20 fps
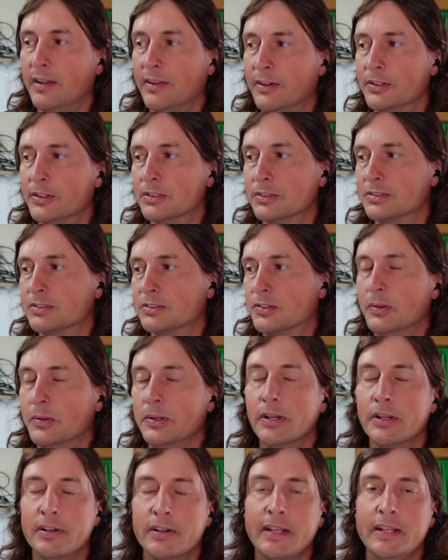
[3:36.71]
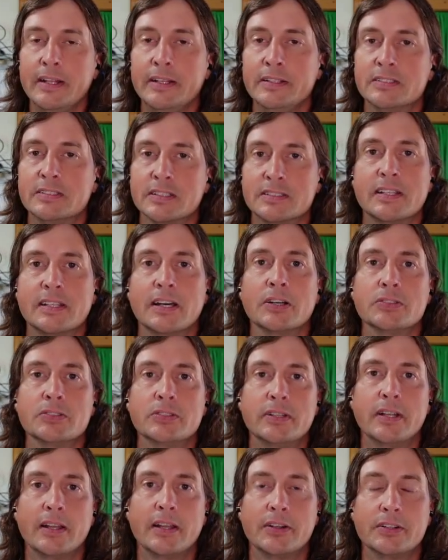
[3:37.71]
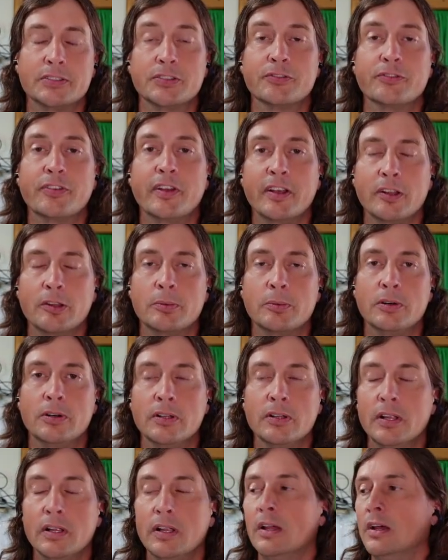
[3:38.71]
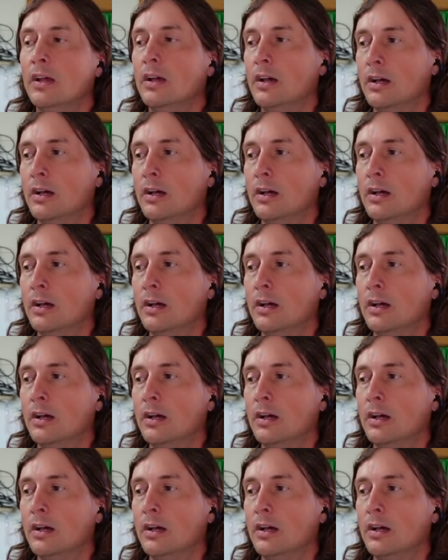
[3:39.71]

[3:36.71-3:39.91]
There's $386,000 available.